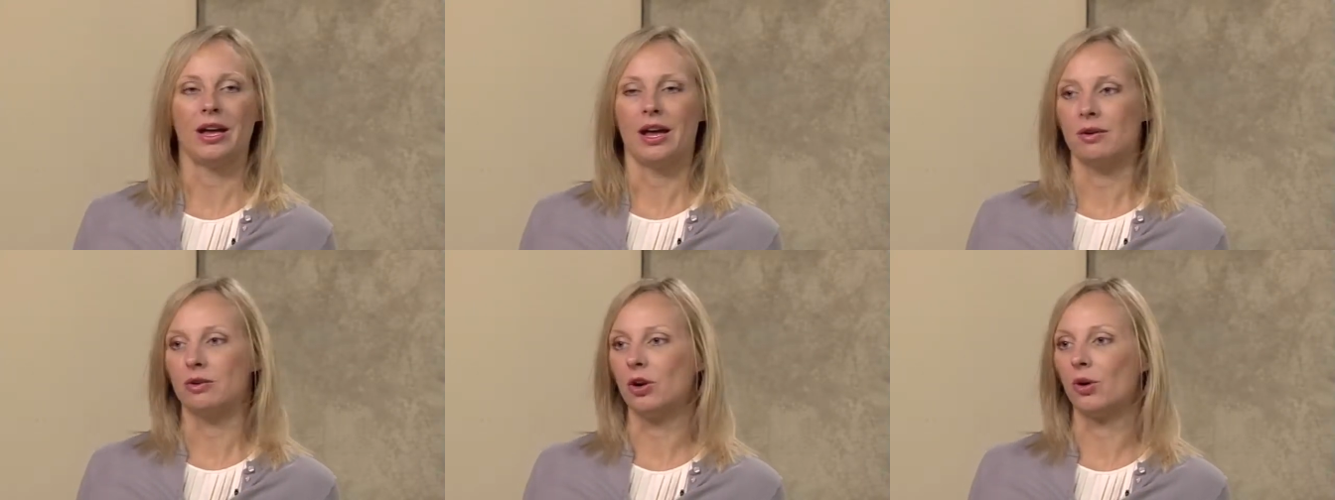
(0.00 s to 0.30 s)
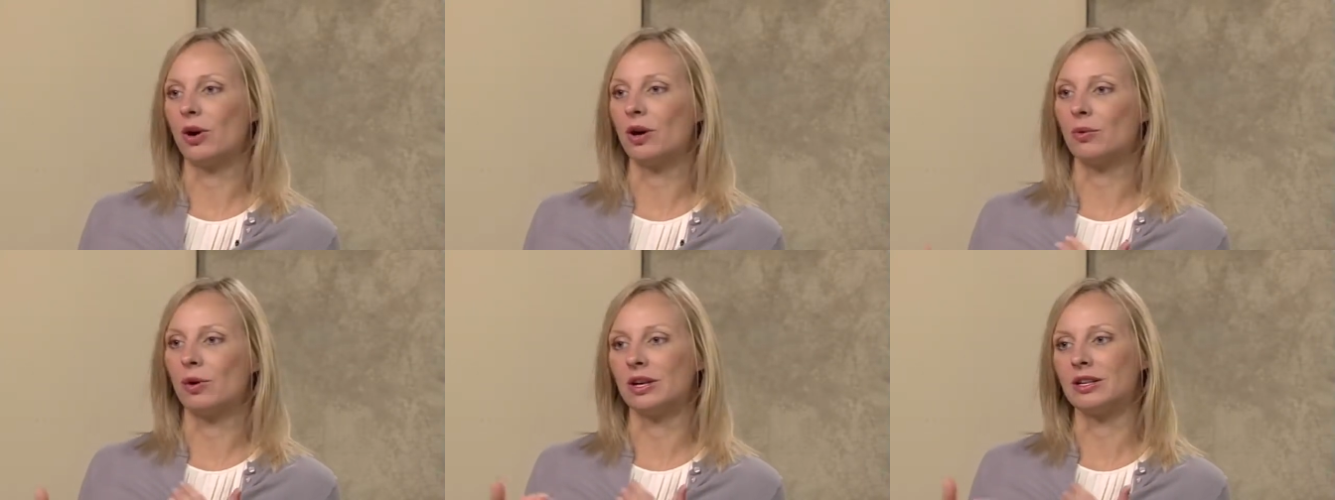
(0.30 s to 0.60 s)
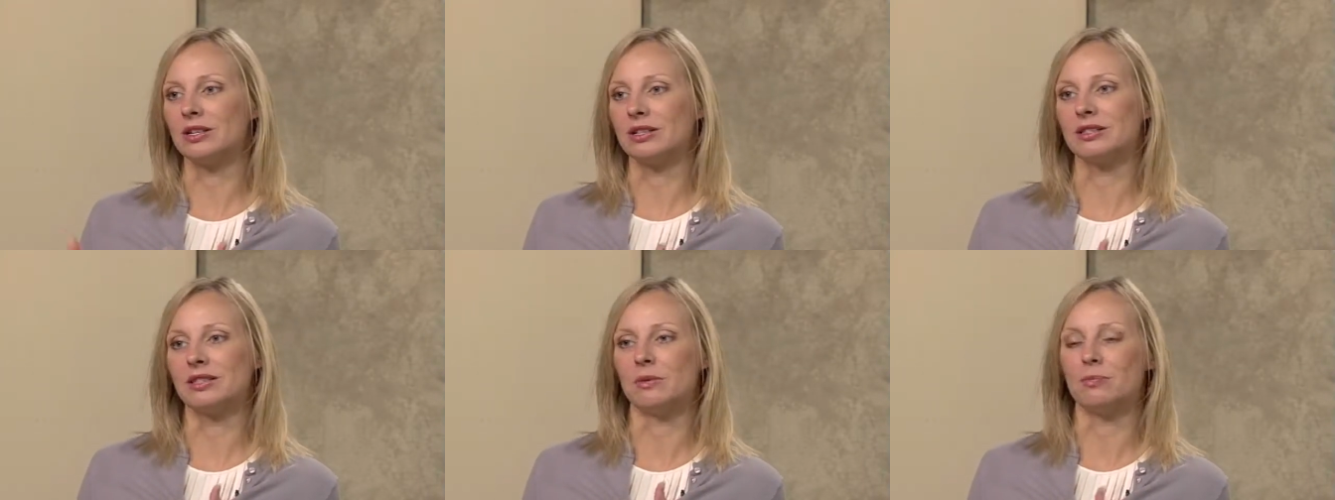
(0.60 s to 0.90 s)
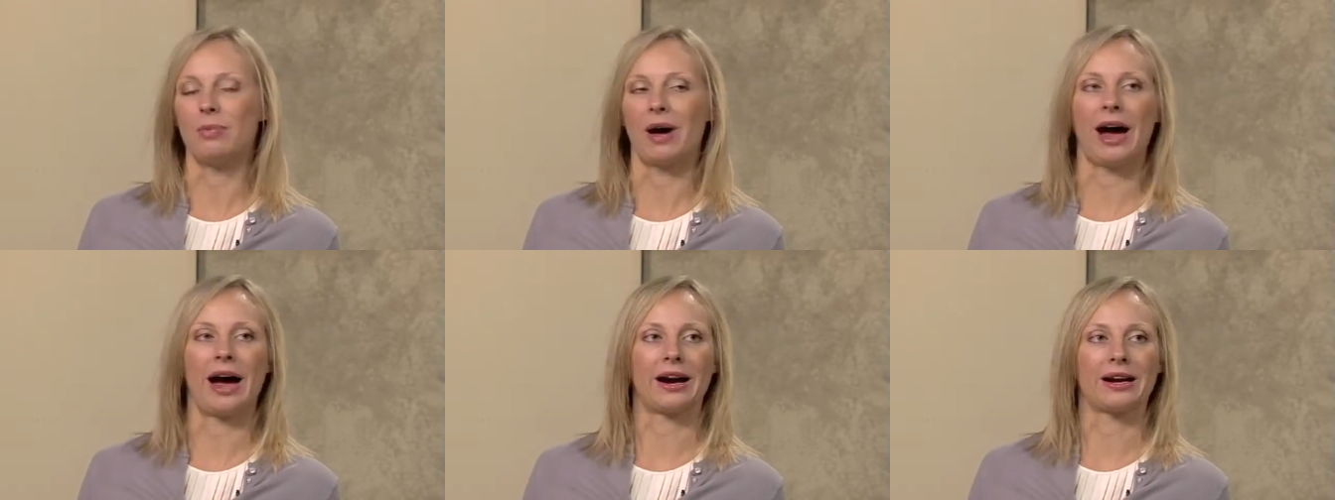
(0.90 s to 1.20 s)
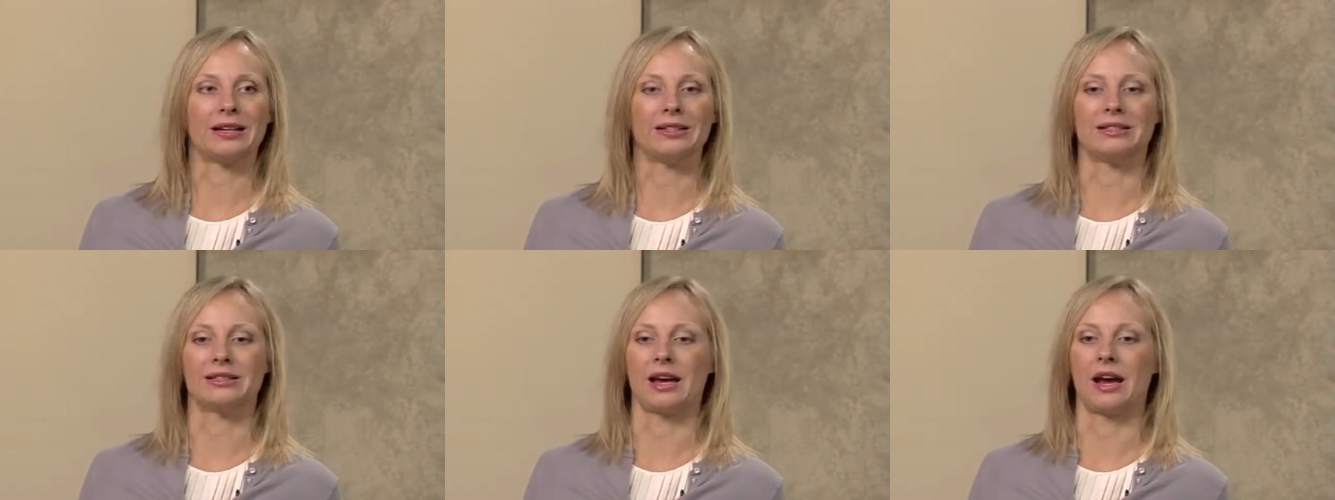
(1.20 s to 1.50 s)
Knowing when to sit back
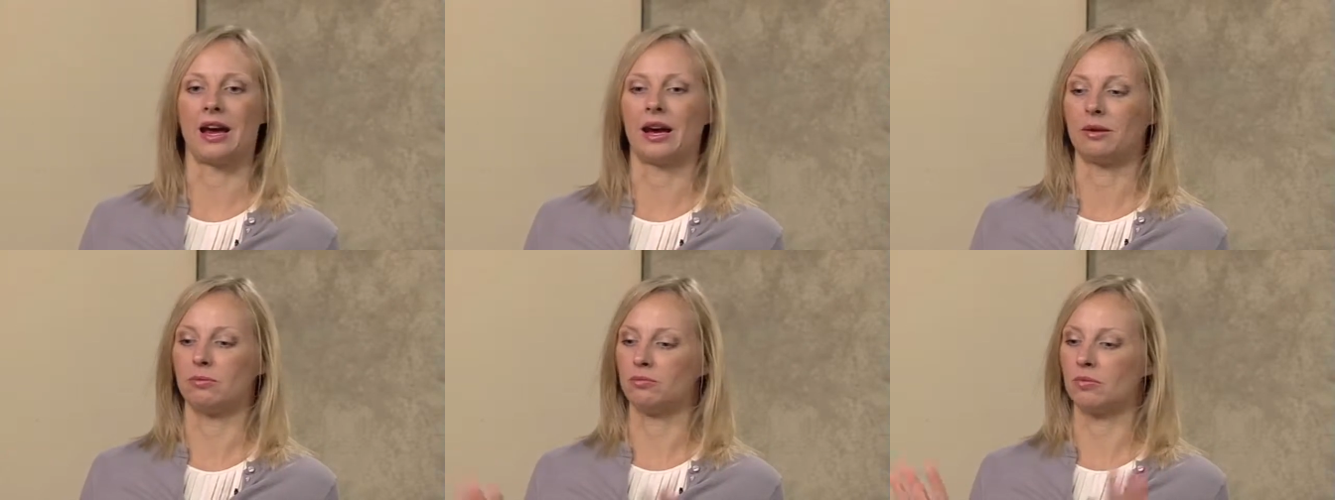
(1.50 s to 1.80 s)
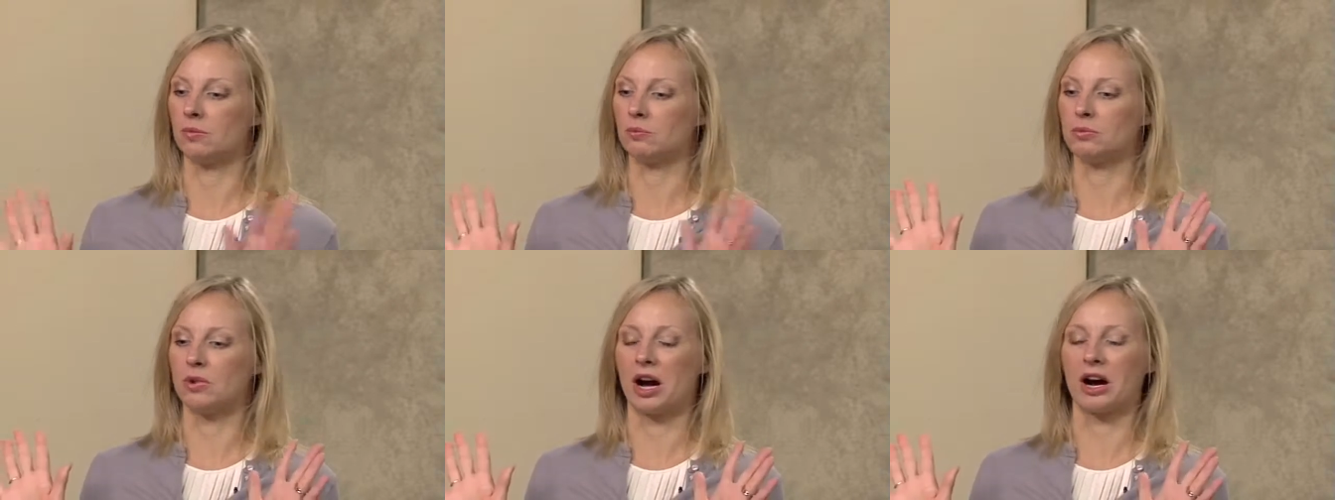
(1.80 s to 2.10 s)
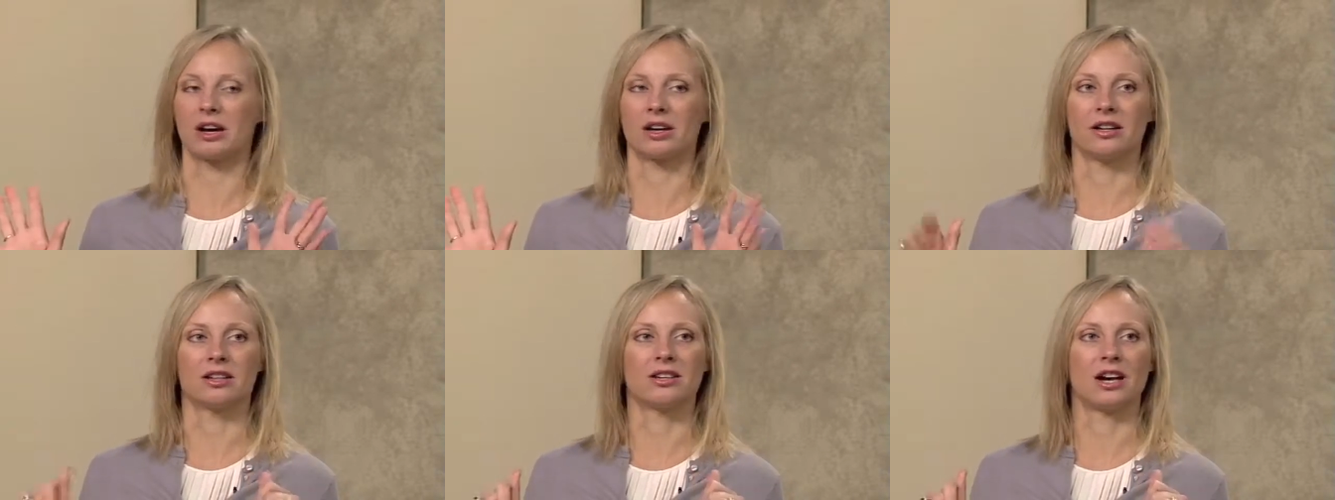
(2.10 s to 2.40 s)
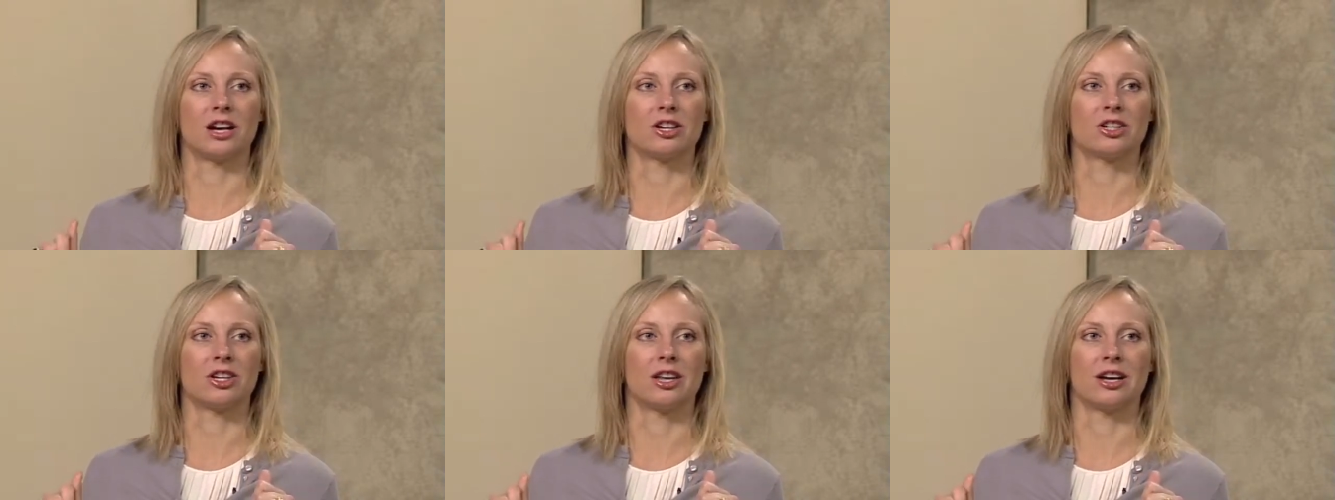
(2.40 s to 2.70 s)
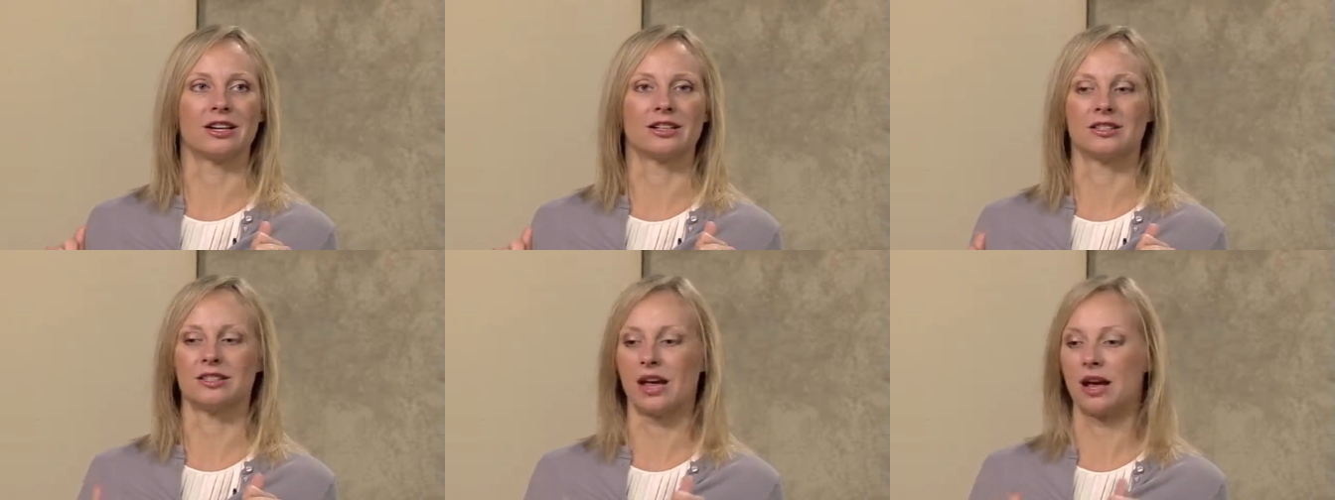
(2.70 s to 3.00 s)
and say, not going to touch
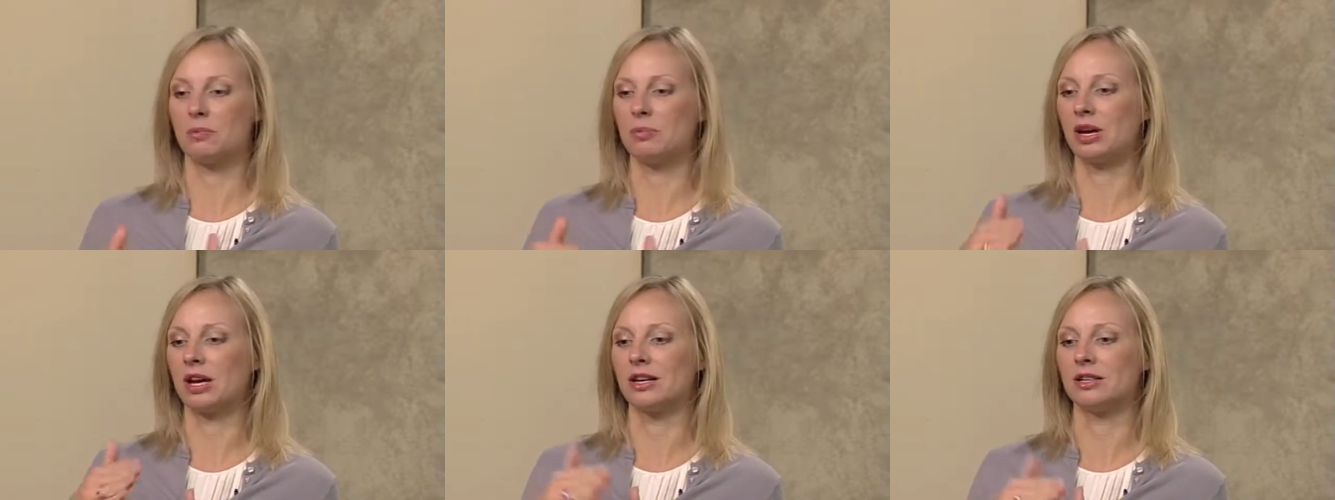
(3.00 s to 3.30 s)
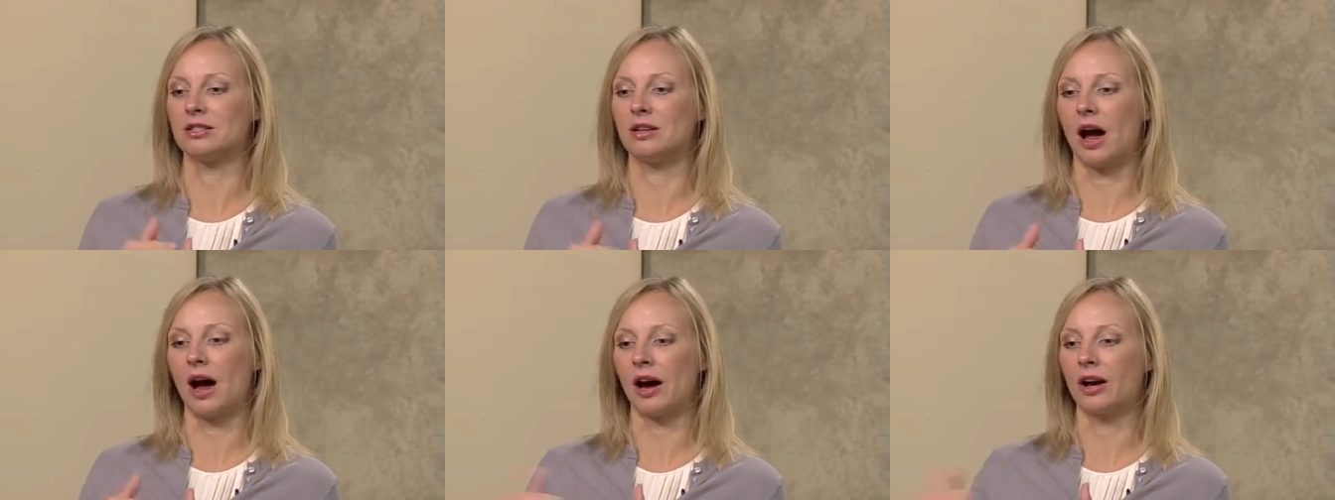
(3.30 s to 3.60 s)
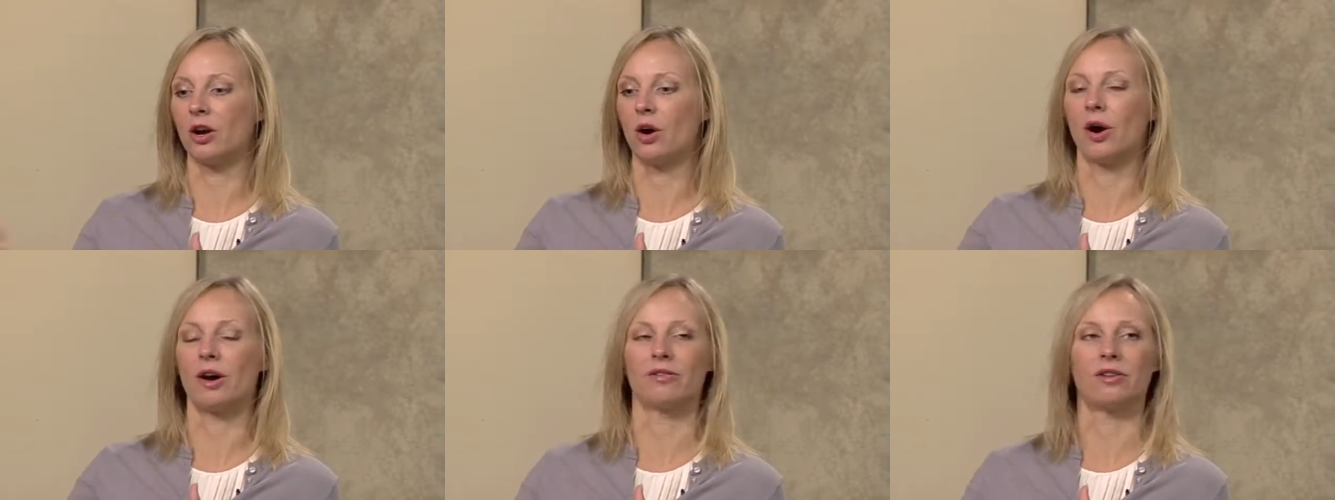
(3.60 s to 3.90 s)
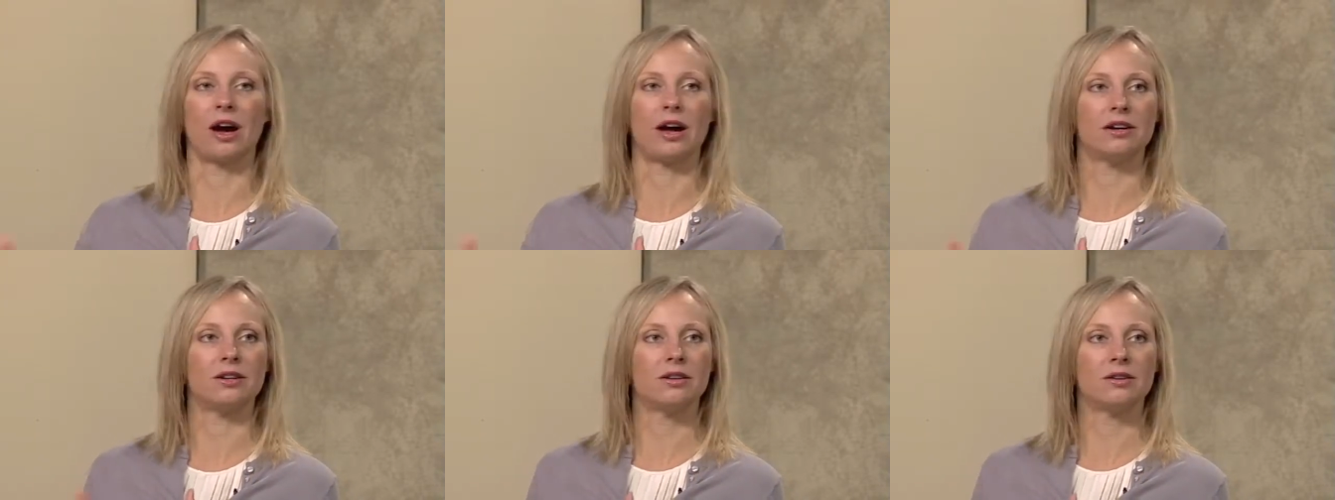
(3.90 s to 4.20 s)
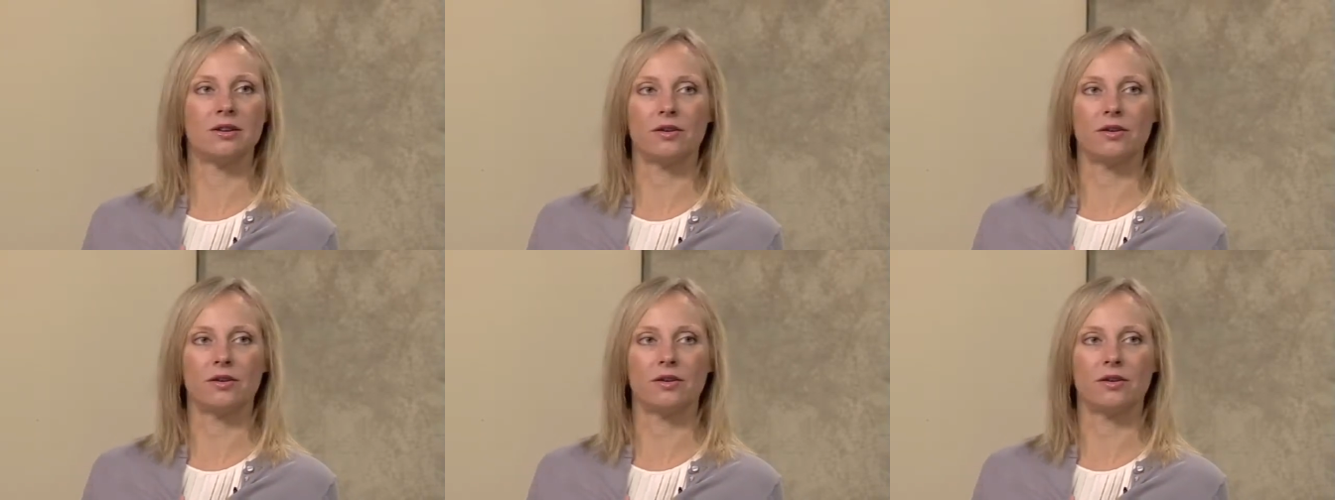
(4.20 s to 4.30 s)
this because I know I've got